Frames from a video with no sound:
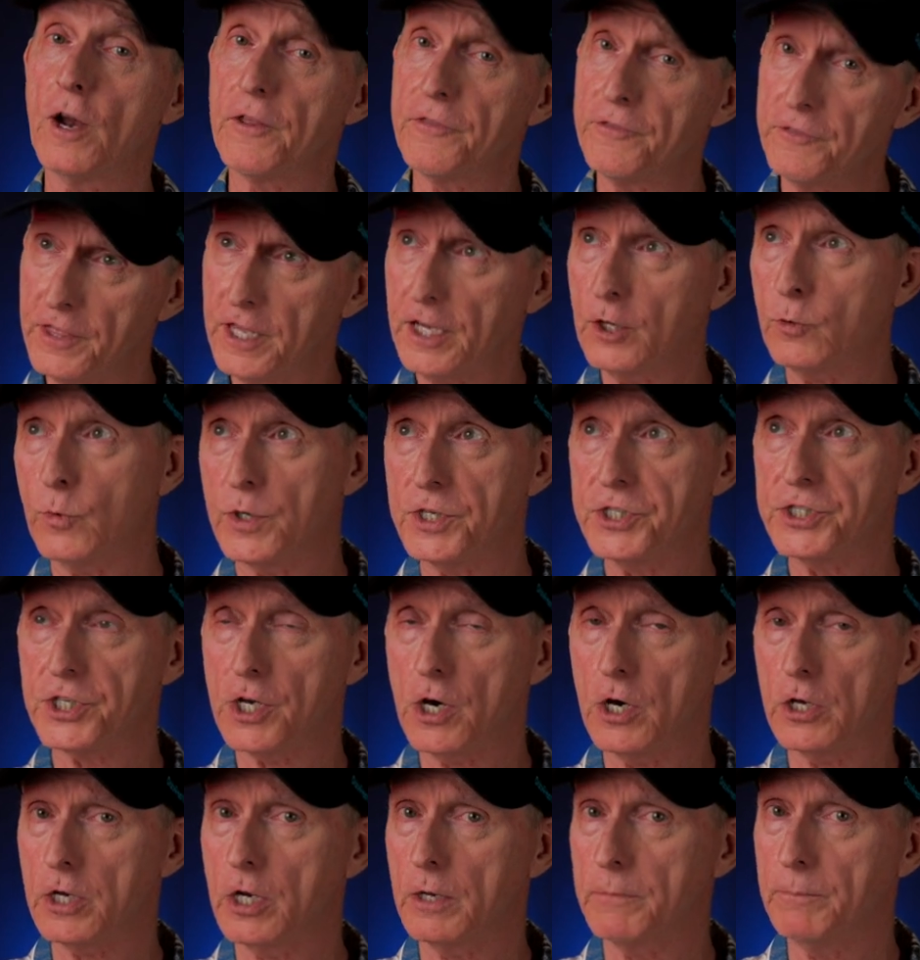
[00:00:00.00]
I think we
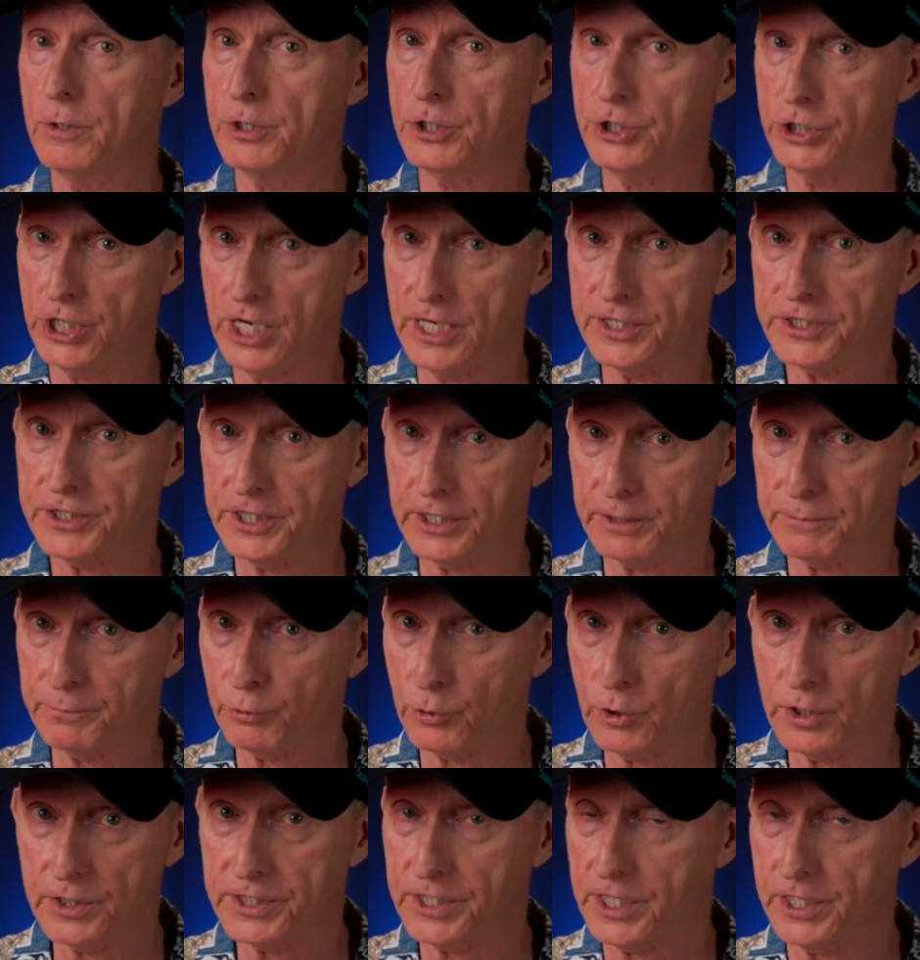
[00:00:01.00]
saw it on Majestic
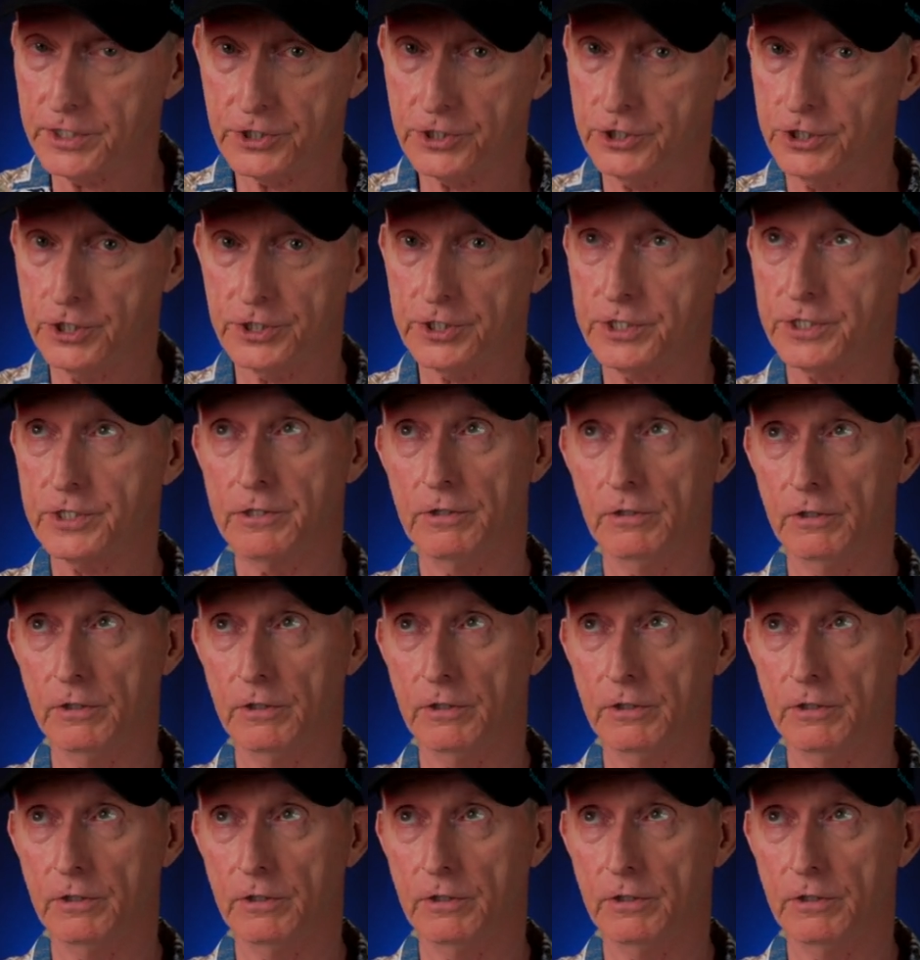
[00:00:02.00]
Princess just